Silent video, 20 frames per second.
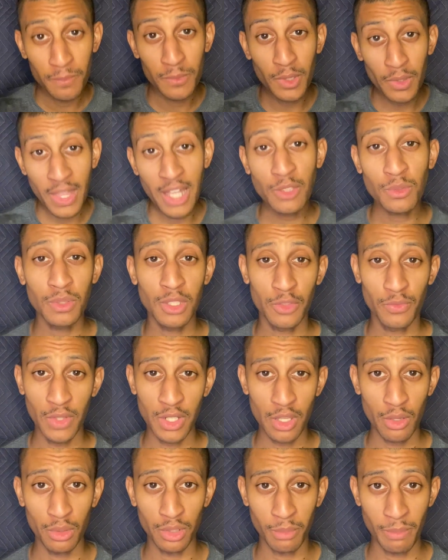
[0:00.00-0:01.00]
So that's what this
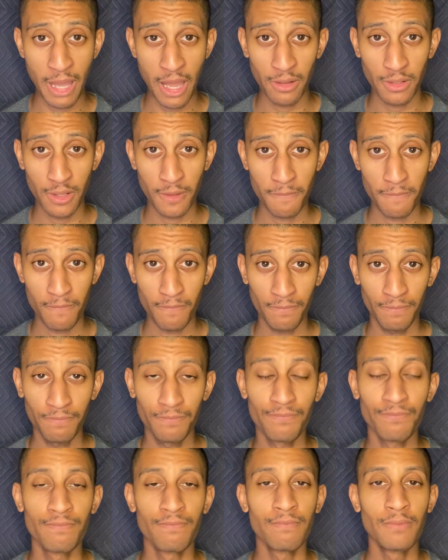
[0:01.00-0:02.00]
video is about.
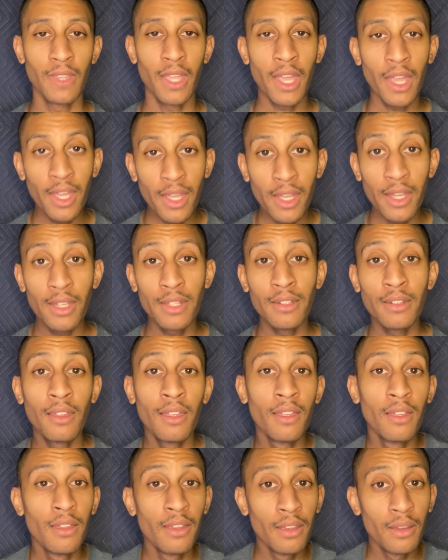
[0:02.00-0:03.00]
And
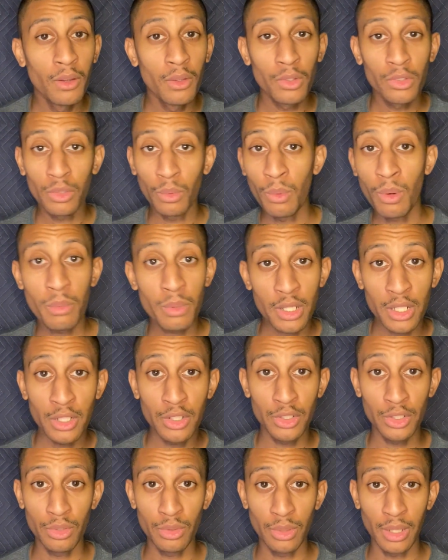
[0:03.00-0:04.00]
so what we're going to
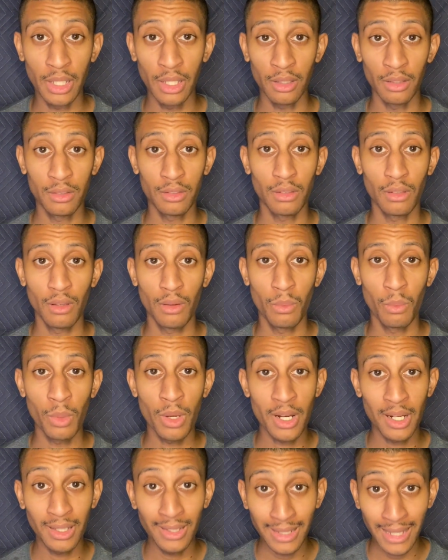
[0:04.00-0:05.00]
do is we're
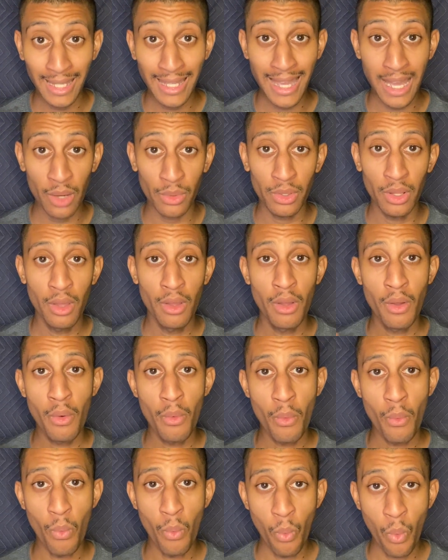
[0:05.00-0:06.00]
going to lay out
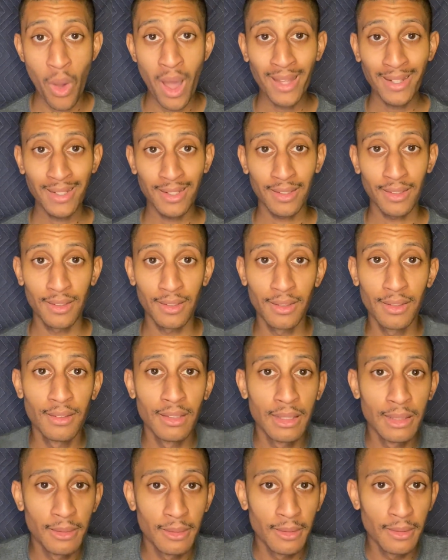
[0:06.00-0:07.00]
what
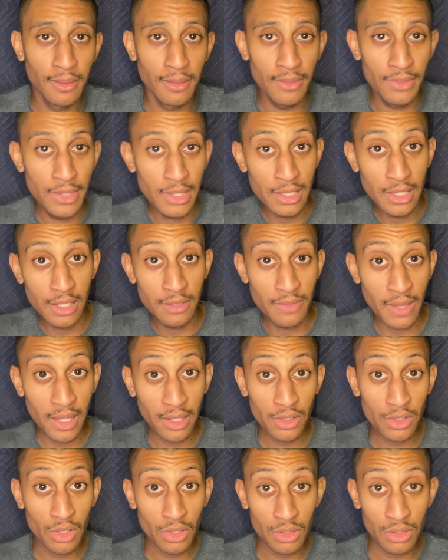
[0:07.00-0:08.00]
the
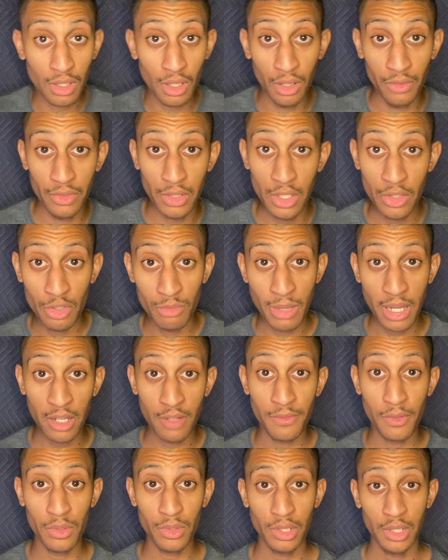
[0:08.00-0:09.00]
advantages of either
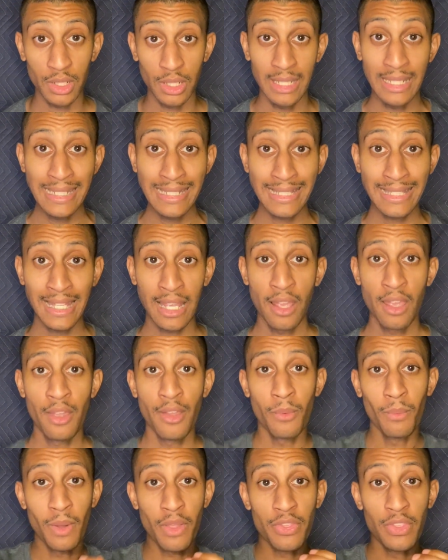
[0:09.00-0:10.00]
microphone is,
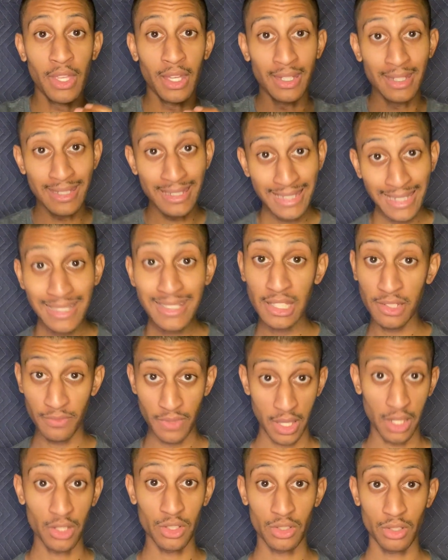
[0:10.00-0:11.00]
what the
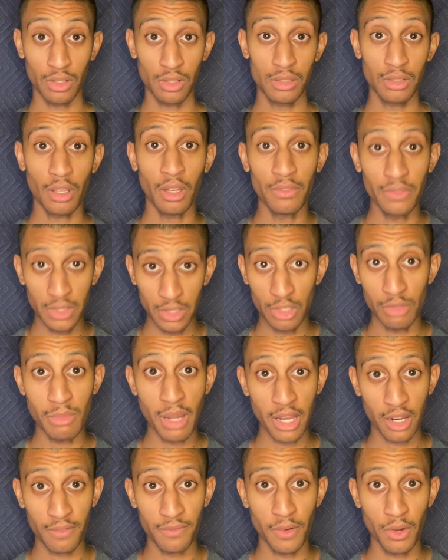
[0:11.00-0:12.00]
disadvantages of either
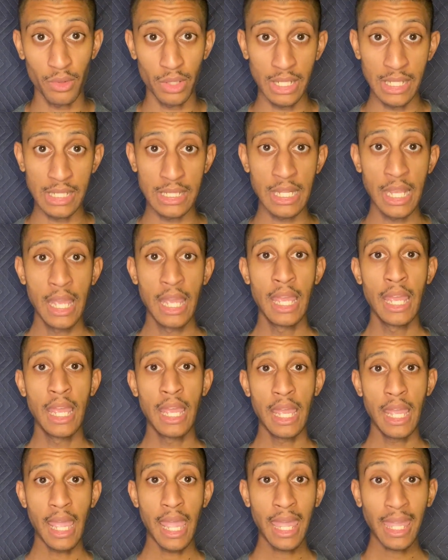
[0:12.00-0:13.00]
microphone is,
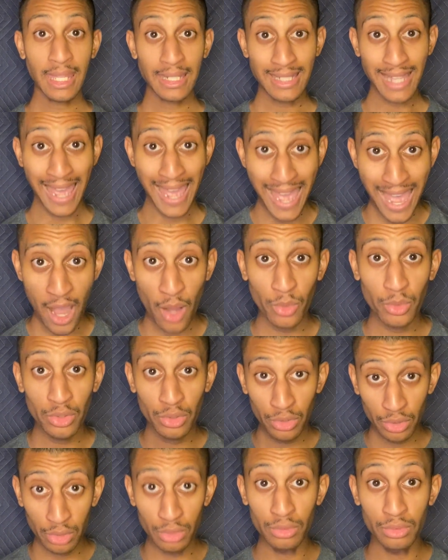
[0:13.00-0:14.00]
and how
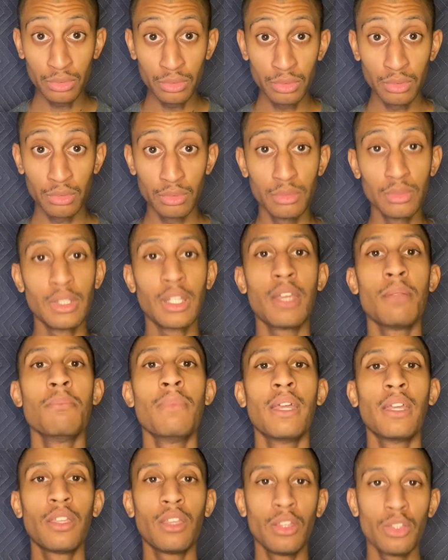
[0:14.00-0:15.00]
you can
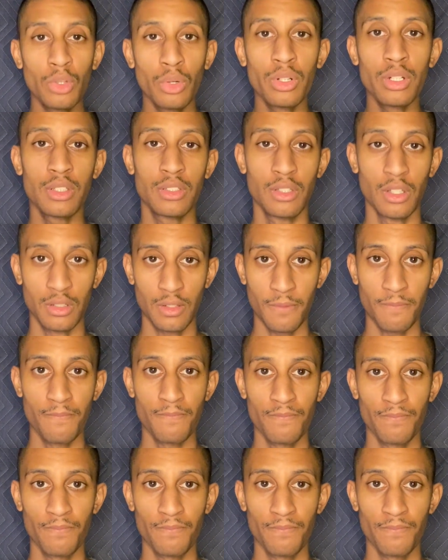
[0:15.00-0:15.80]
make your decision.